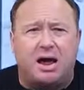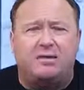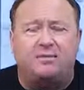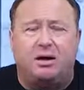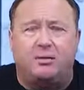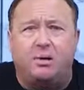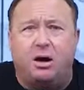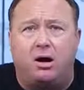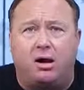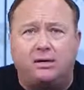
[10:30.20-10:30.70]
to have
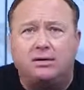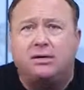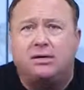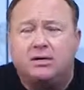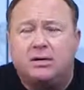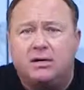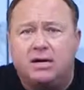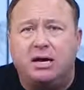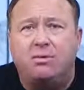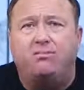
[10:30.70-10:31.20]
him on.
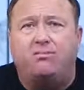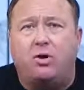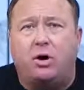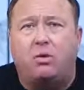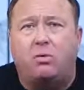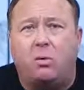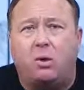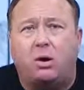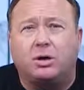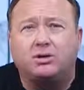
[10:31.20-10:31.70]

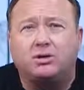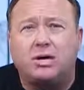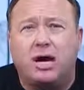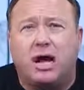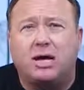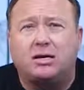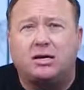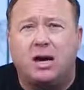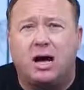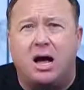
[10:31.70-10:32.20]

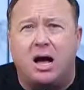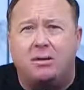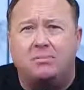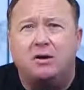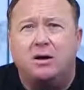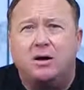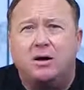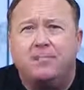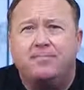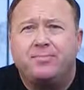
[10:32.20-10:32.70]

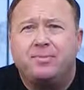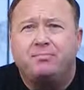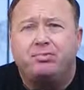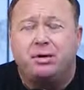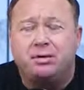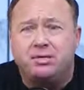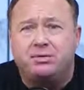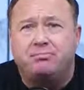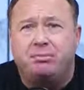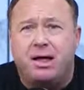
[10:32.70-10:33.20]
Infowars.com,
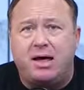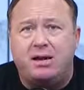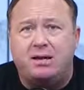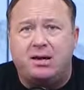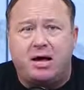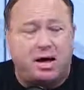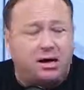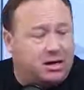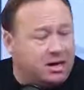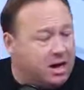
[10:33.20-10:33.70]

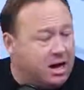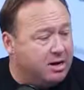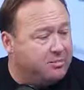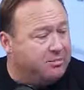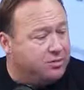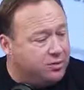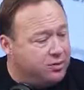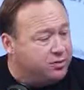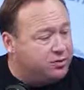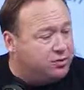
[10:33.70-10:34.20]

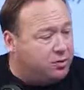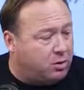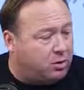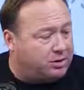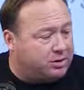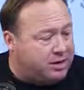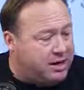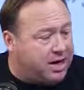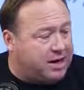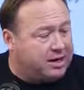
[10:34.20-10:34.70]
prisonplanet.com,
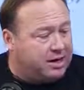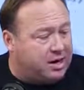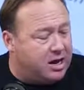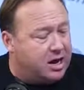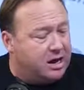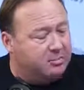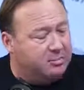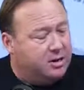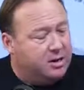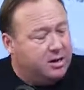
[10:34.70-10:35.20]

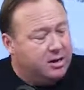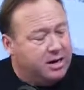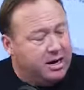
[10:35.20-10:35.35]
newswars.com.